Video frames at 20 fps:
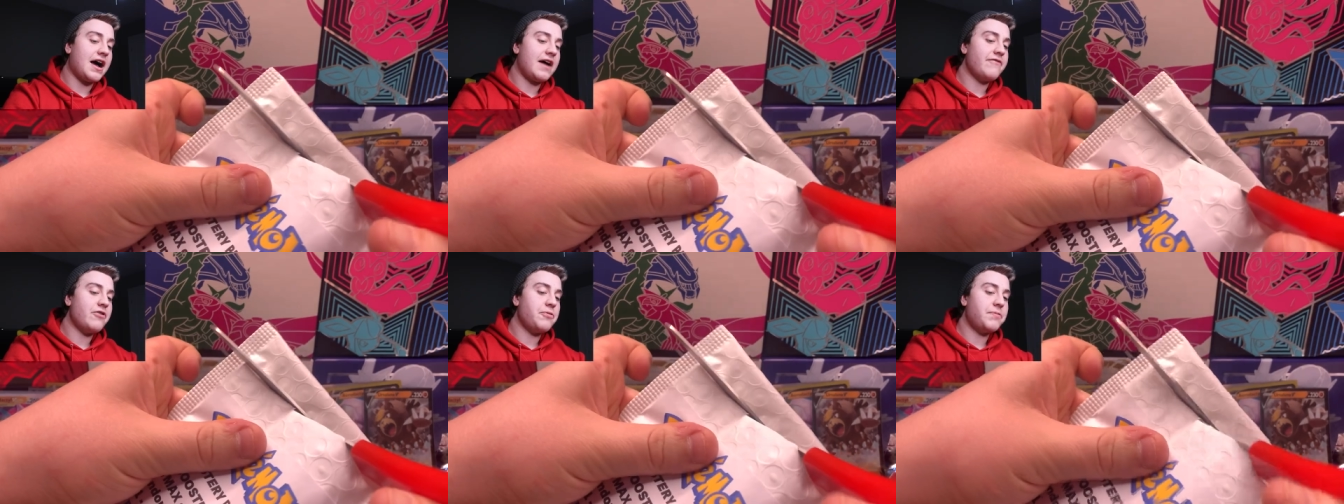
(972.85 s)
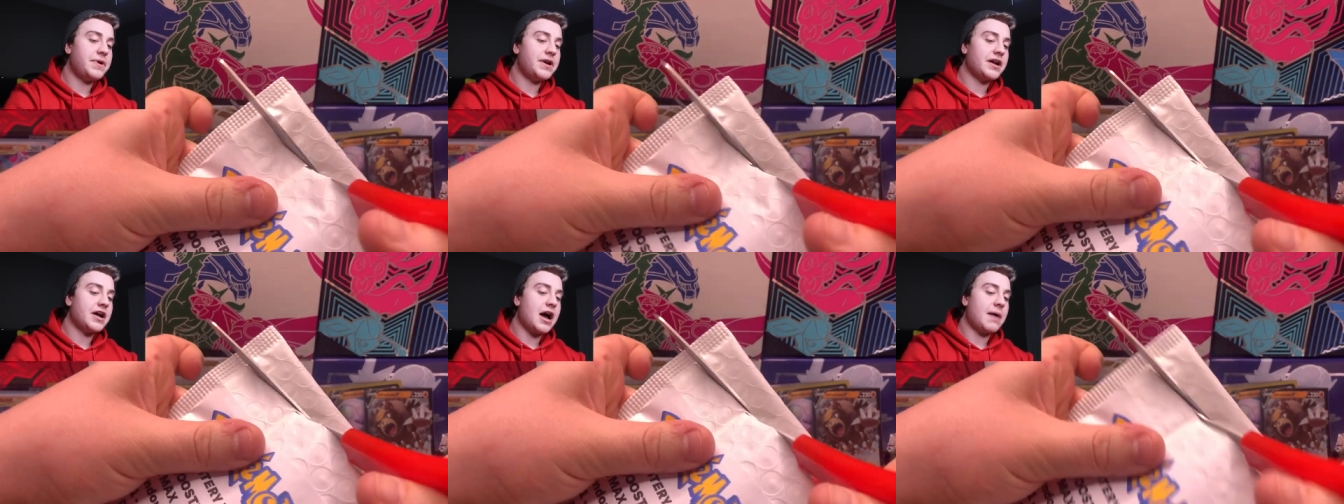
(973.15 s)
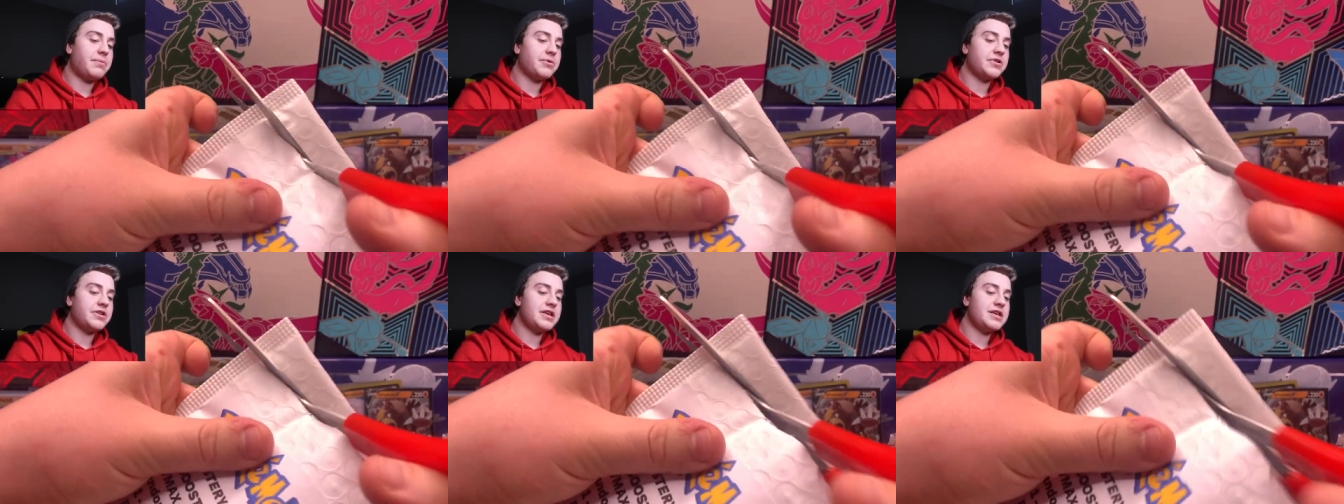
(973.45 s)
I've opened a
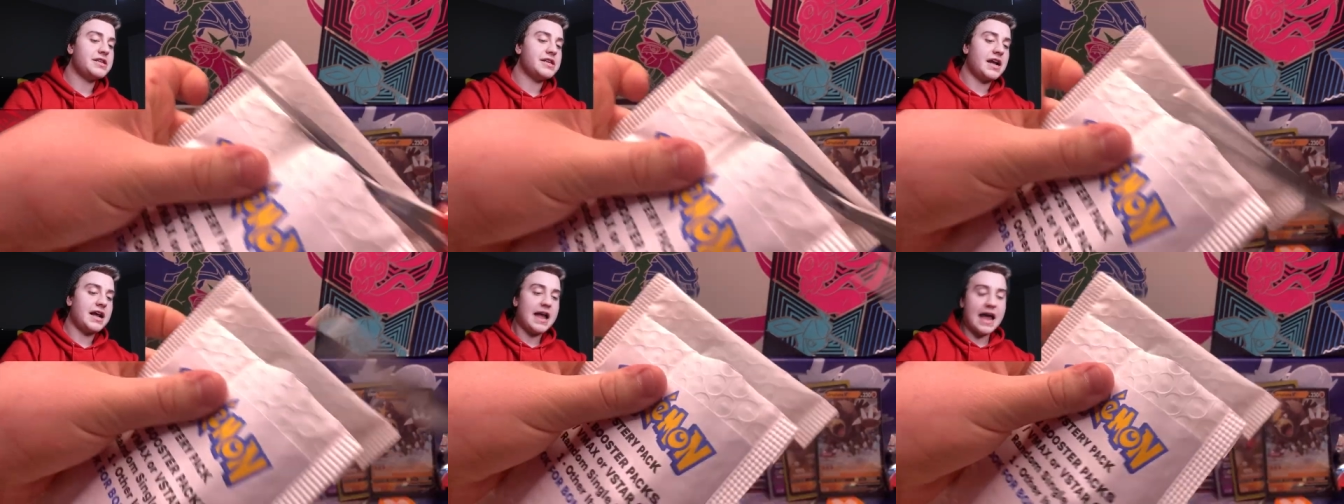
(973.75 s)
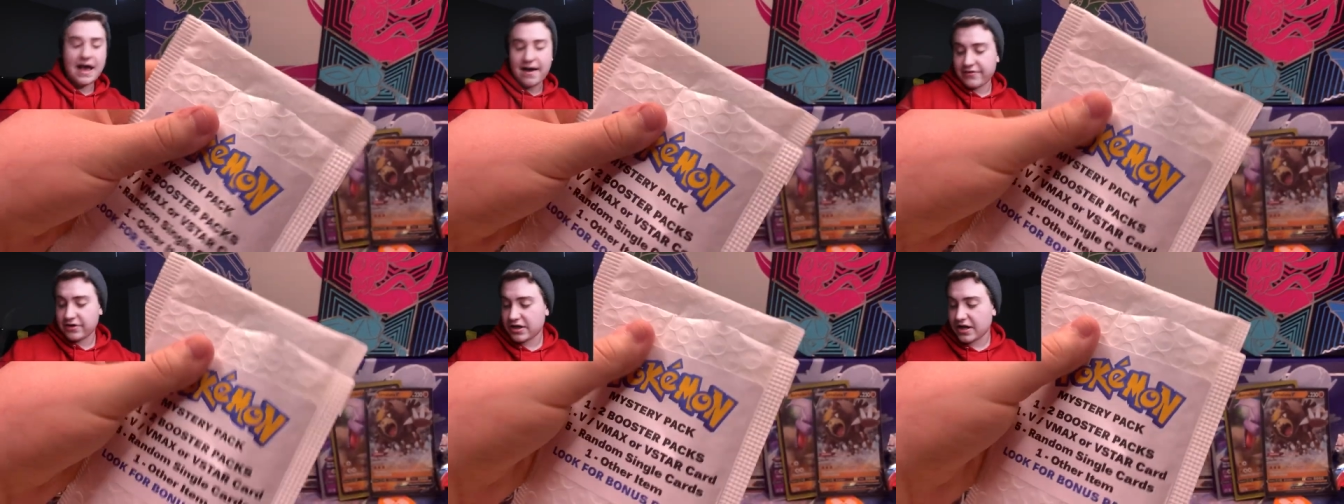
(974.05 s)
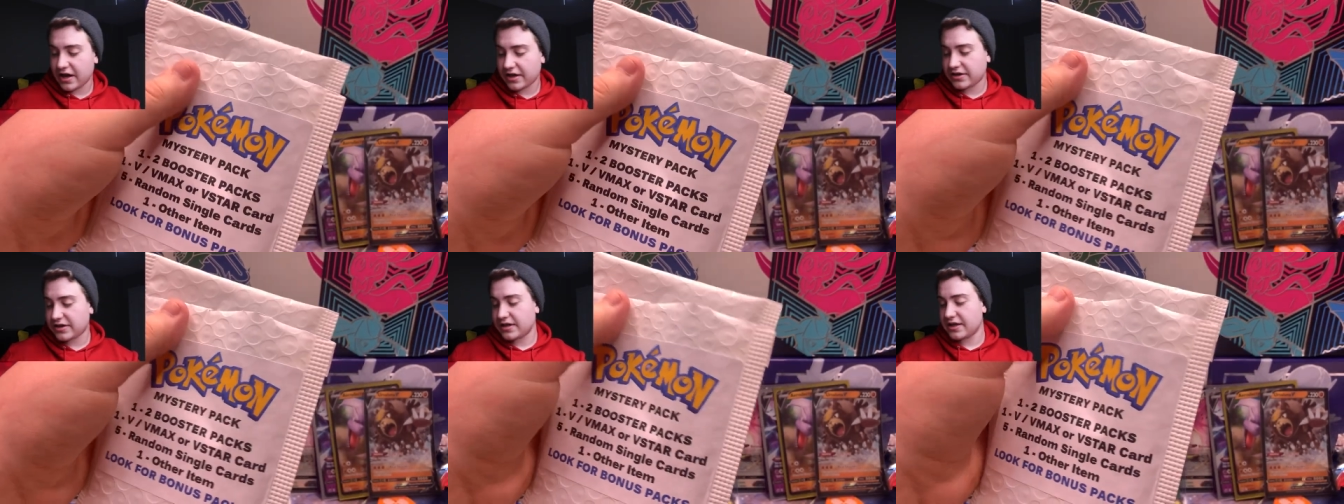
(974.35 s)
couple of these and I haven't
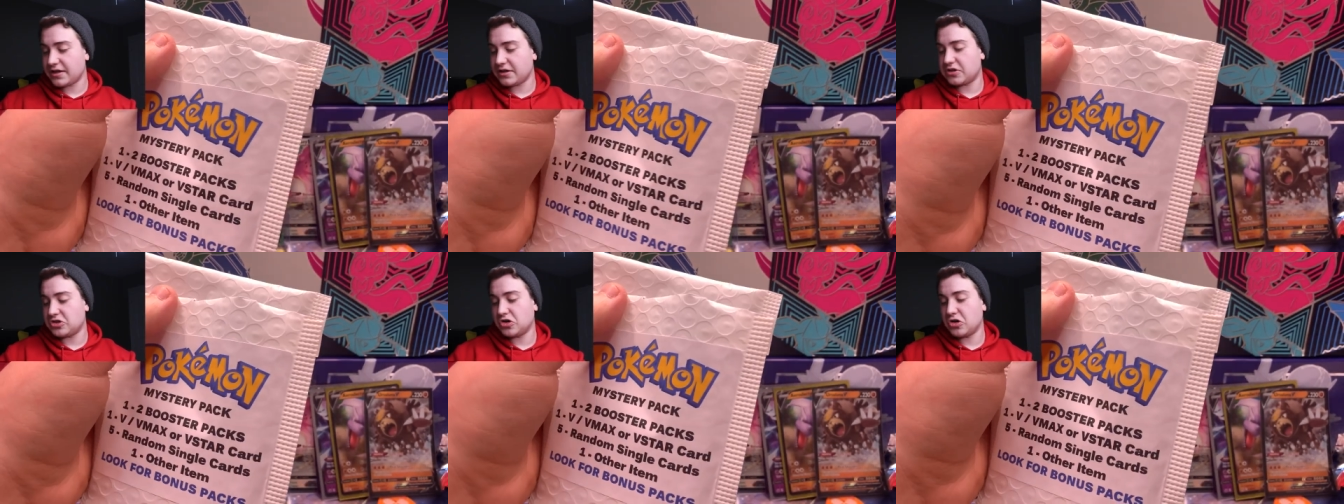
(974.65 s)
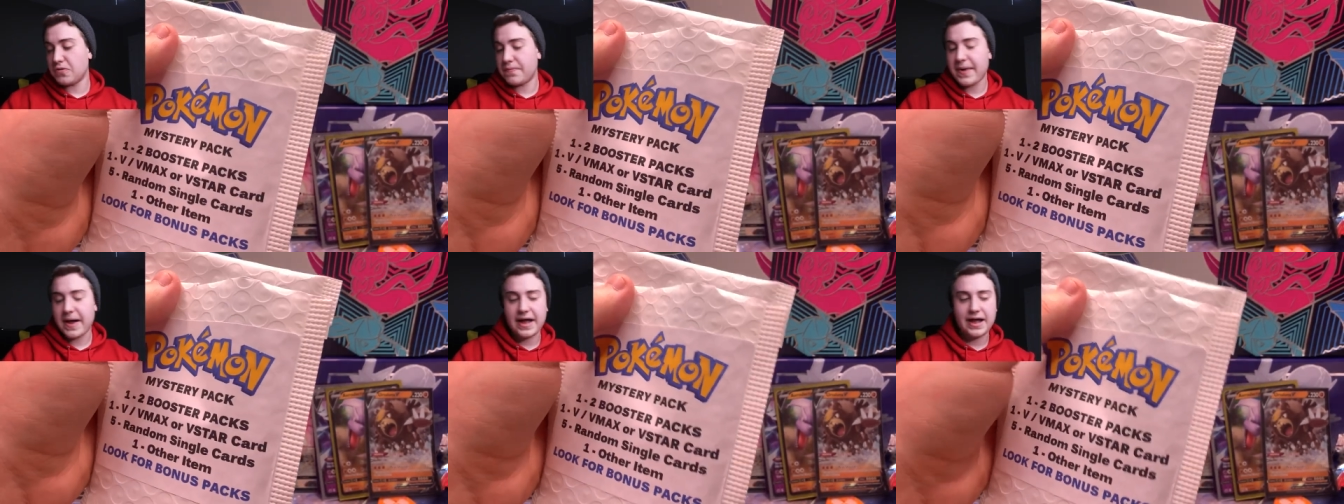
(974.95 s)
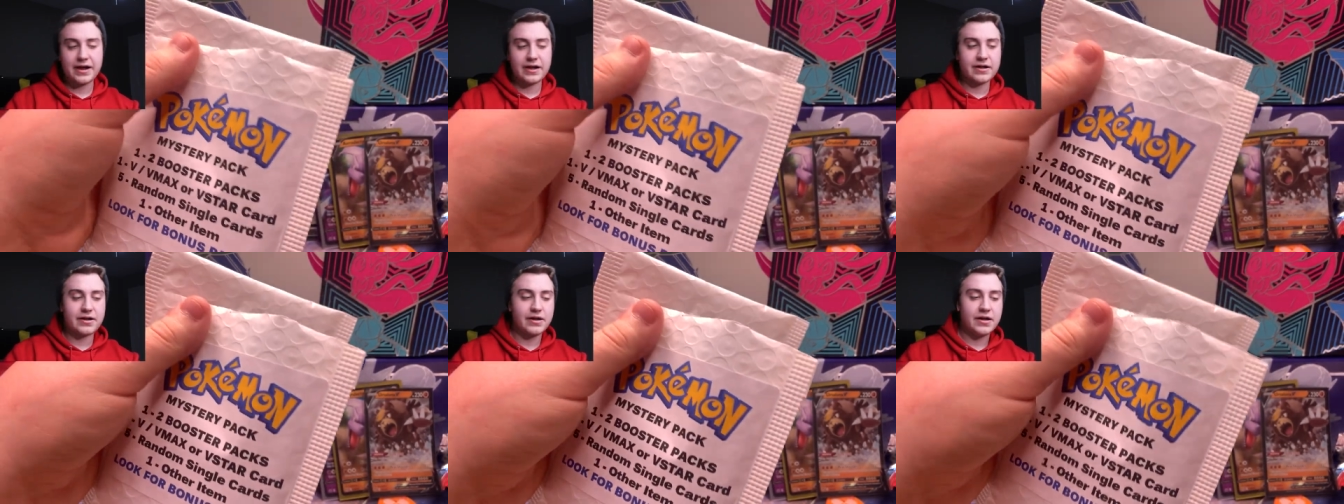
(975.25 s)
got the two
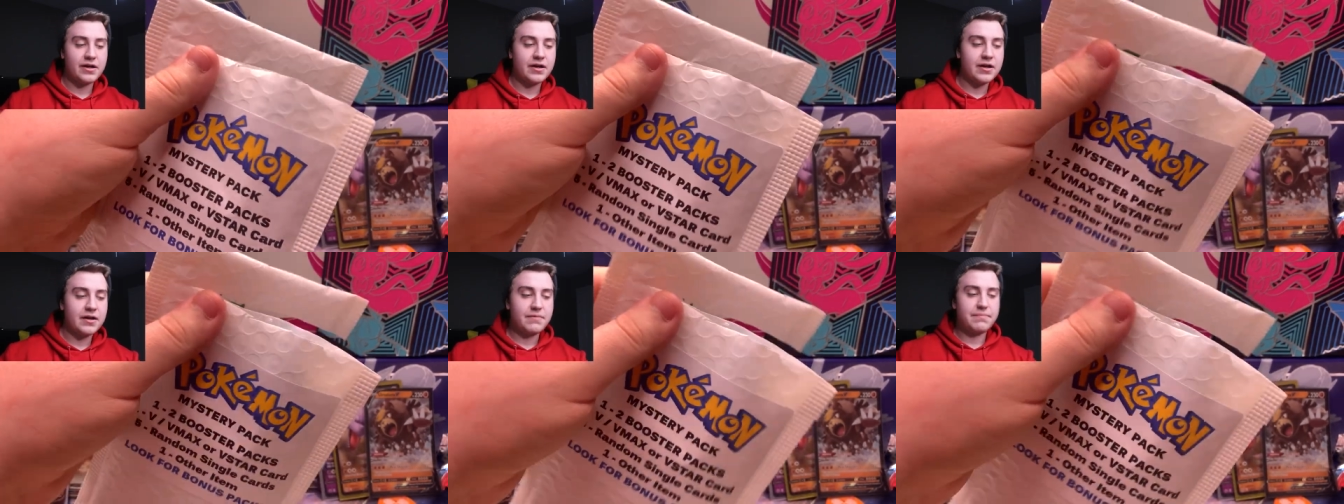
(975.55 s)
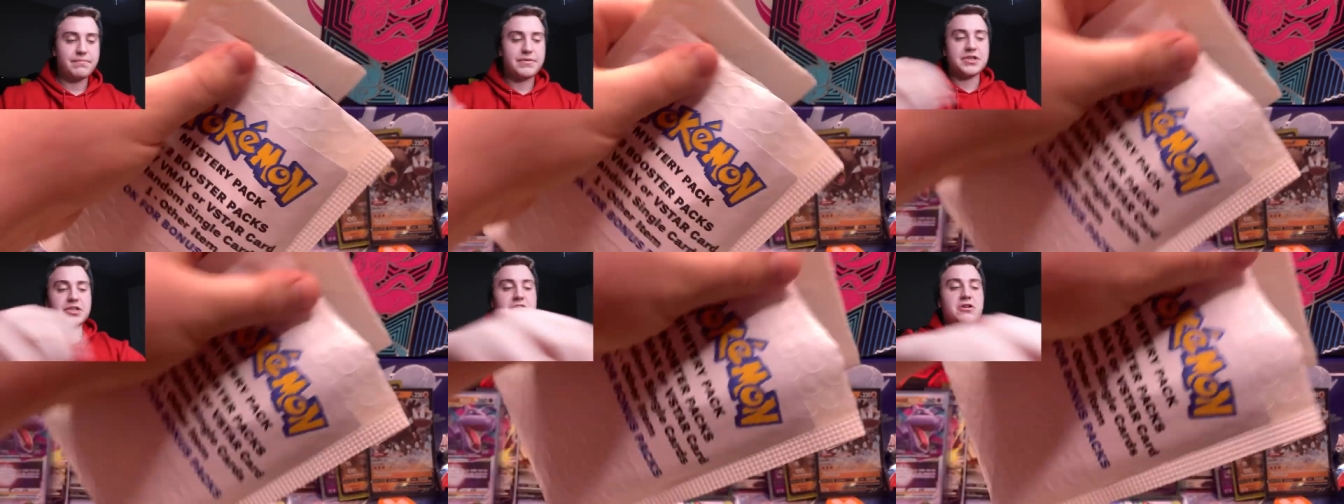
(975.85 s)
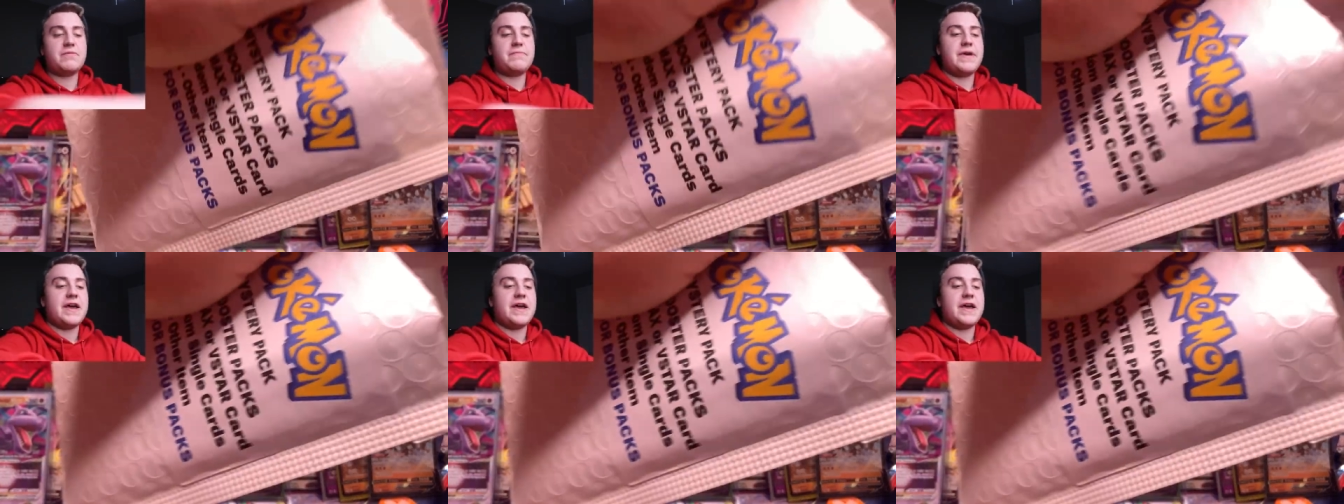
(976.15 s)
pack mystery